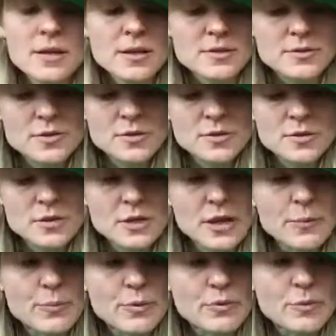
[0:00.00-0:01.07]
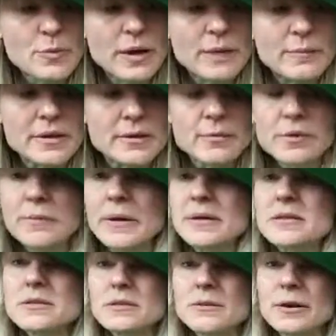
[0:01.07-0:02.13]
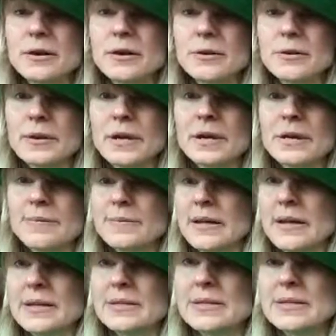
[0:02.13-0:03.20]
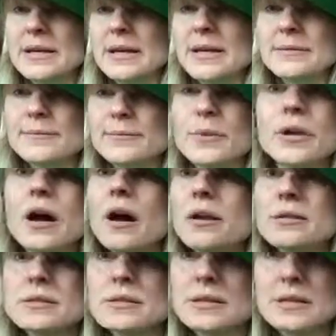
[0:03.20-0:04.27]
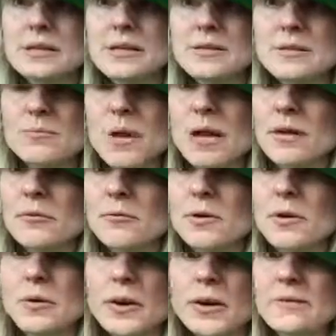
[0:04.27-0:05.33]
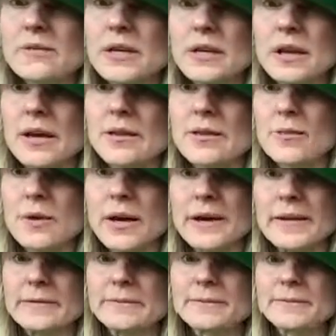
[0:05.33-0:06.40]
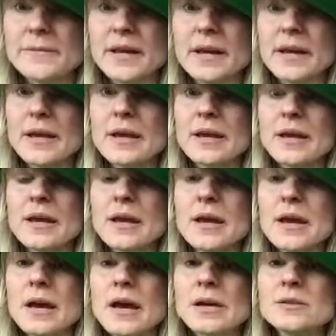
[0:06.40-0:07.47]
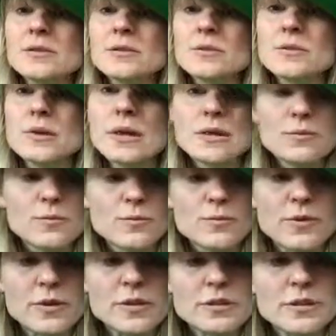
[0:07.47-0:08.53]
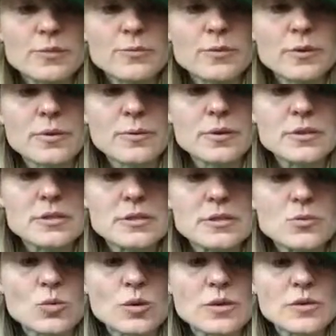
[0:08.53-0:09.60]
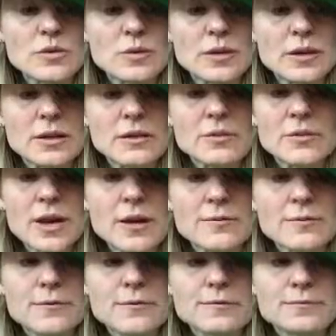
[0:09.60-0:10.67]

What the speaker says: So usually I put the y minimum at 0 and I keep that as a 10. But honestly, it doesn't matter. We don't have data on the y, okay? And so then very simply, we're just going to hit graph.